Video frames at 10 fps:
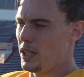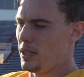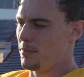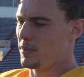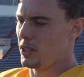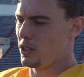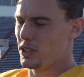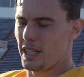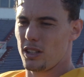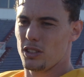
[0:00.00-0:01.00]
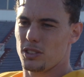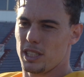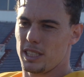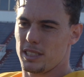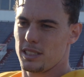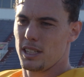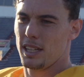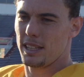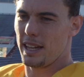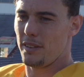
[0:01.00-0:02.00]
Um, you know, take all those things
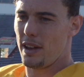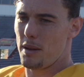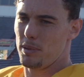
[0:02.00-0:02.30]
that have